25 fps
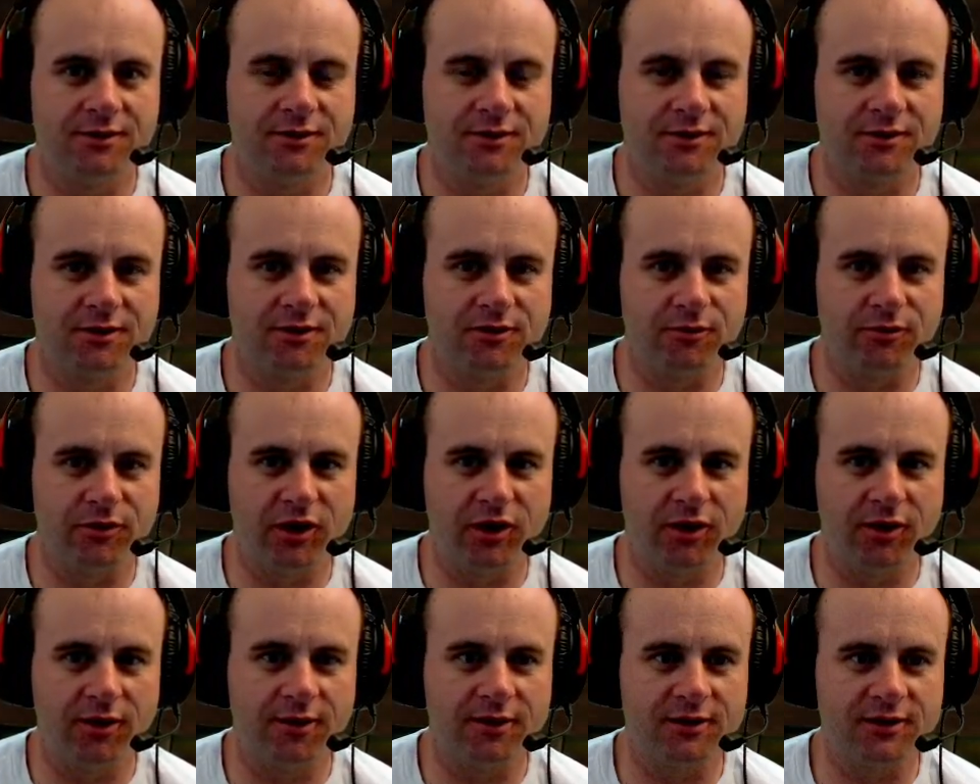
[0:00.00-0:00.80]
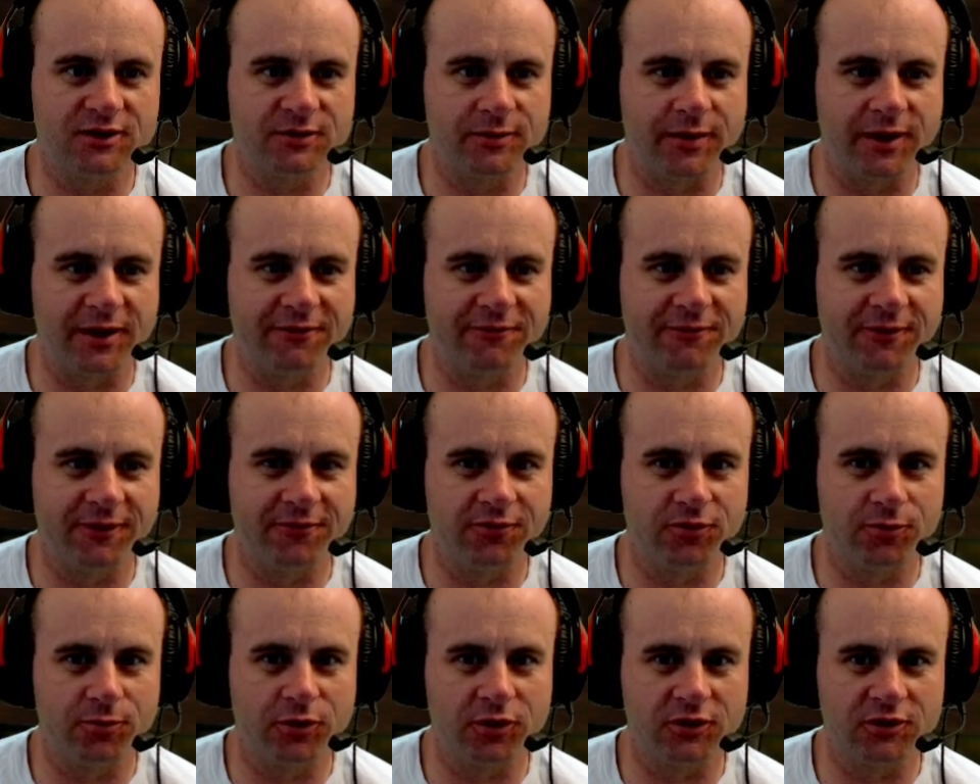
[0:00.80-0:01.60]
Gaberer is my
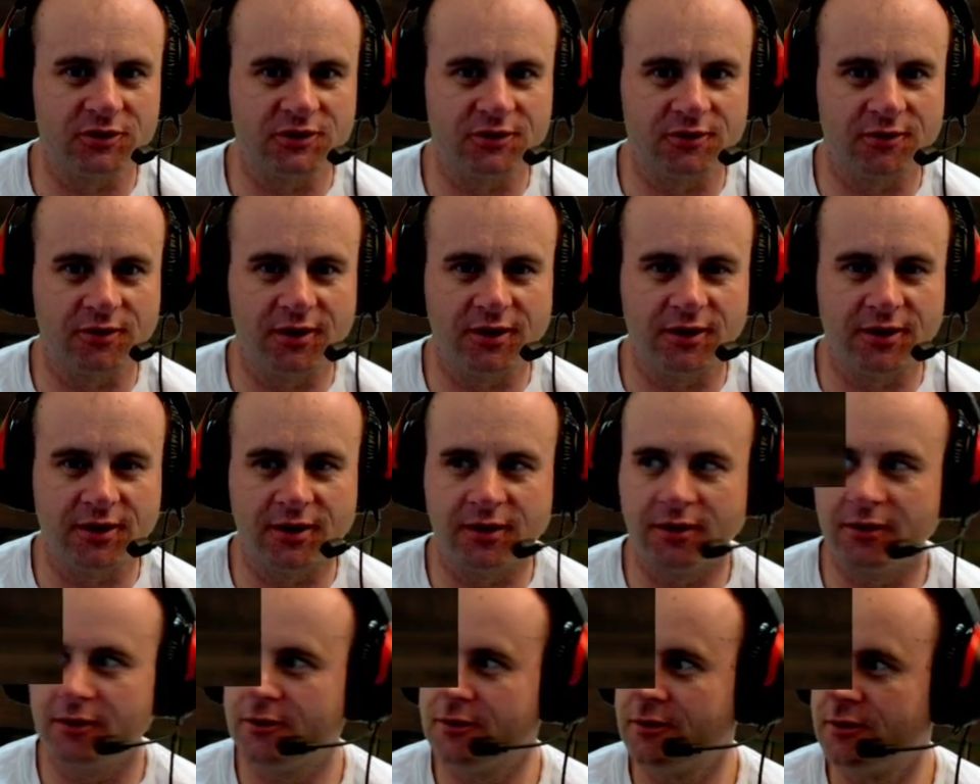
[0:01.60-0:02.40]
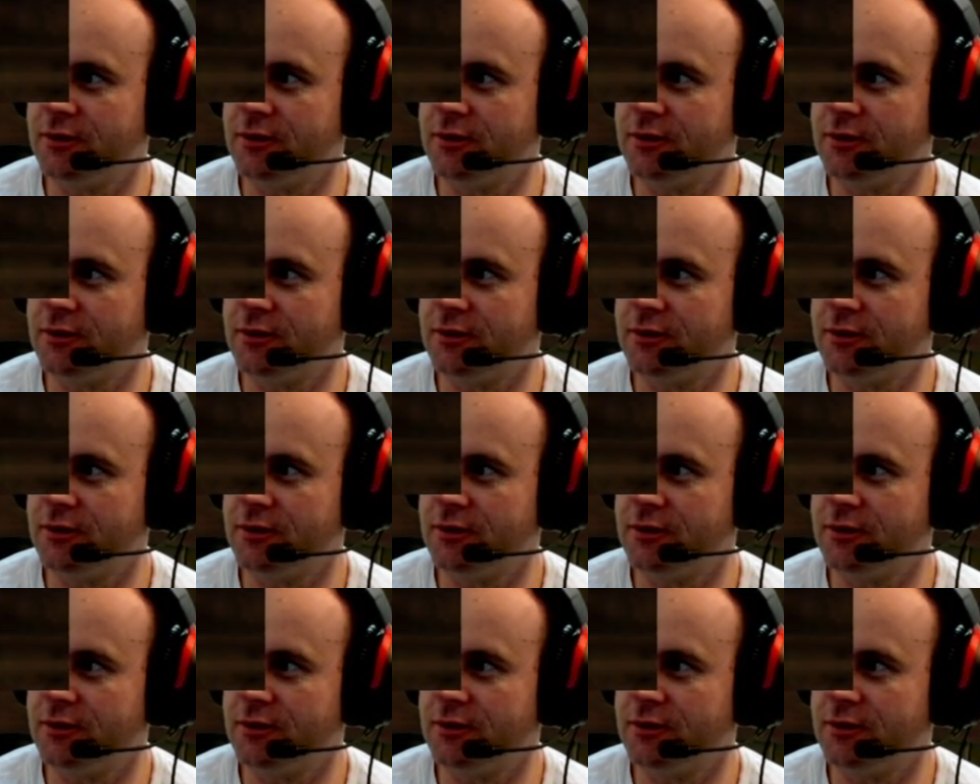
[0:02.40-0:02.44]
favorite person right now.